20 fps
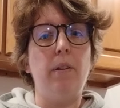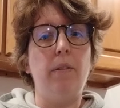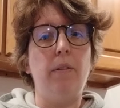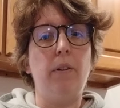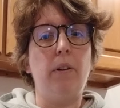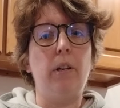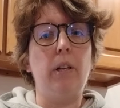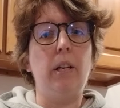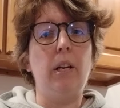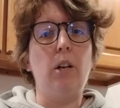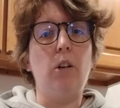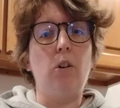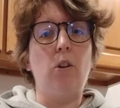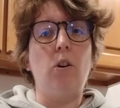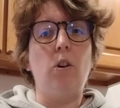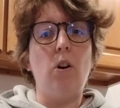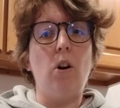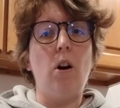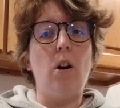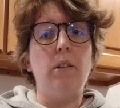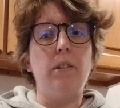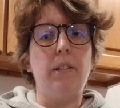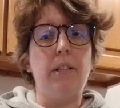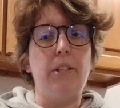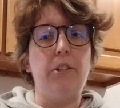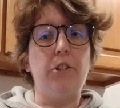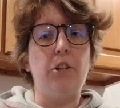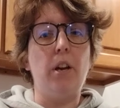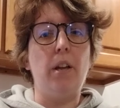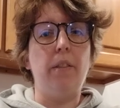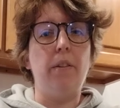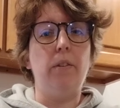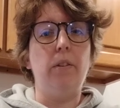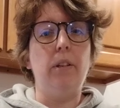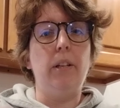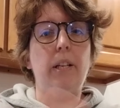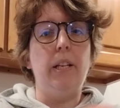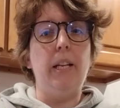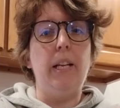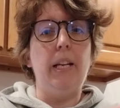They're going to cross each
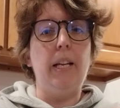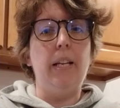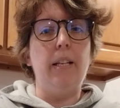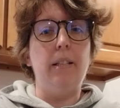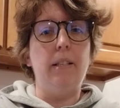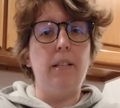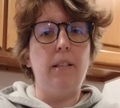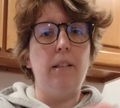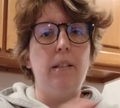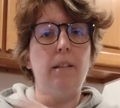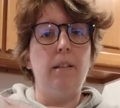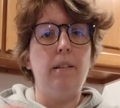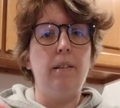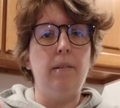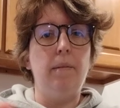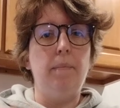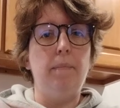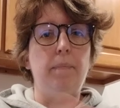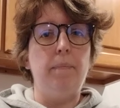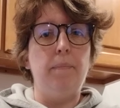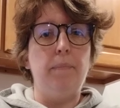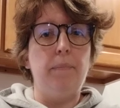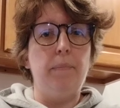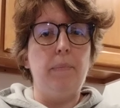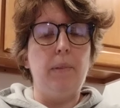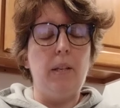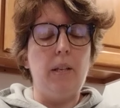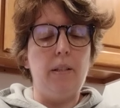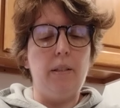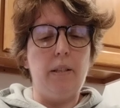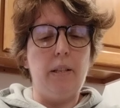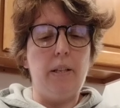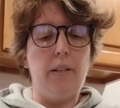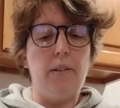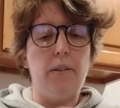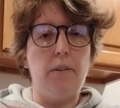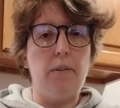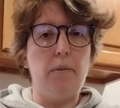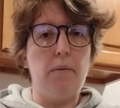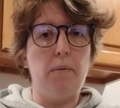other and hit as they
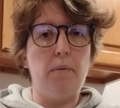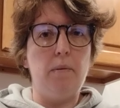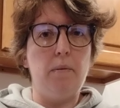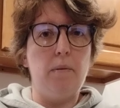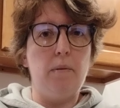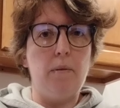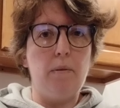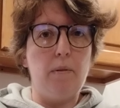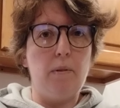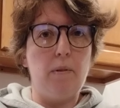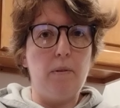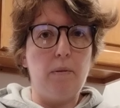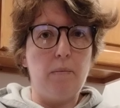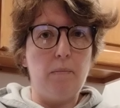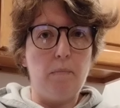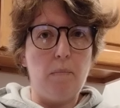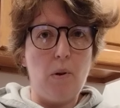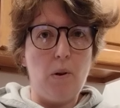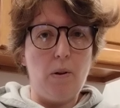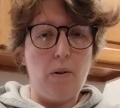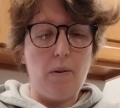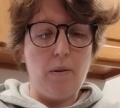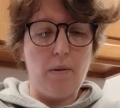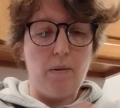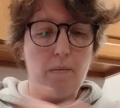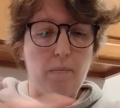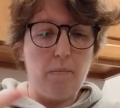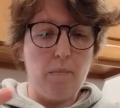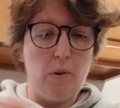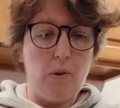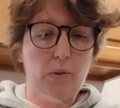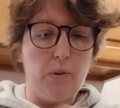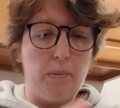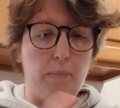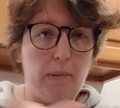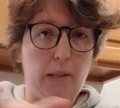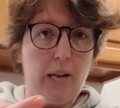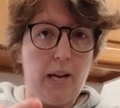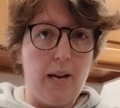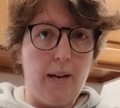do.
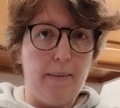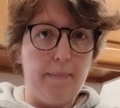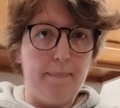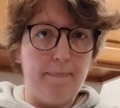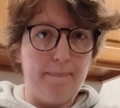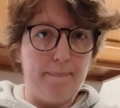Multiply.